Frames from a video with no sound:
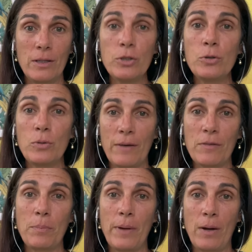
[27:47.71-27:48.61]
You
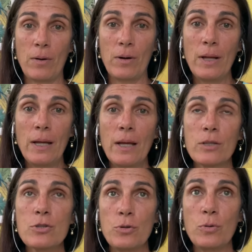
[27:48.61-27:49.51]
have the power
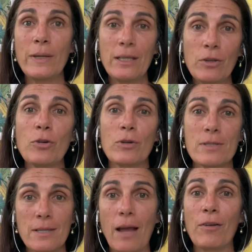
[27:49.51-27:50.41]
to heal
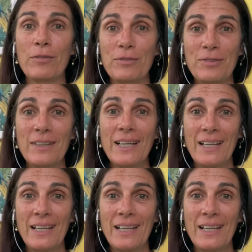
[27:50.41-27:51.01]
yourself